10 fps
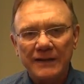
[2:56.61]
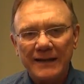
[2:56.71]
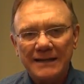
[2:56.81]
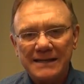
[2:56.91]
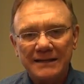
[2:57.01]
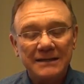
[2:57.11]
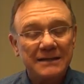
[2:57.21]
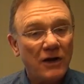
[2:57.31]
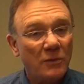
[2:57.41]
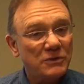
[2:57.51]
and that's a
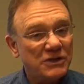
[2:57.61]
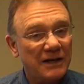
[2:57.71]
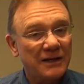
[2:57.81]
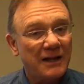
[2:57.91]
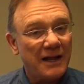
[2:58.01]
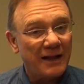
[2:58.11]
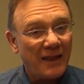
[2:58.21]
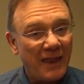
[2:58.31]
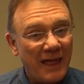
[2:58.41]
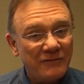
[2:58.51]
almost an
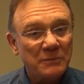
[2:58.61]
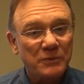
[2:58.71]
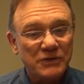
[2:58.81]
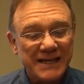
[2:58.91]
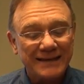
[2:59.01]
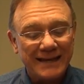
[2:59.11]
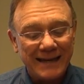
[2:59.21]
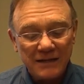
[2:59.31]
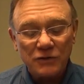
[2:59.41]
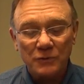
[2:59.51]
11%
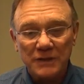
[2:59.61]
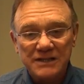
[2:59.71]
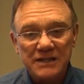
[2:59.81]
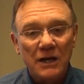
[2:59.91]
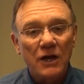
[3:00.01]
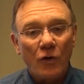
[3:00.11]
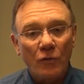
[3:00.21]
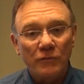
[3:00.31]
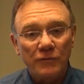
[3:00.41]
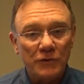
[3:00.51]
increase
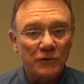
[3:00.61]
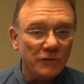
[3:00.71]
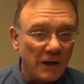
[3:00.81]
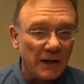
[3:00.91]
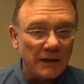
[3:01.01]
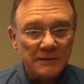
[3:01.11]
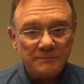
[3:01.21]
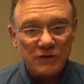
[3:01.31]
over uh,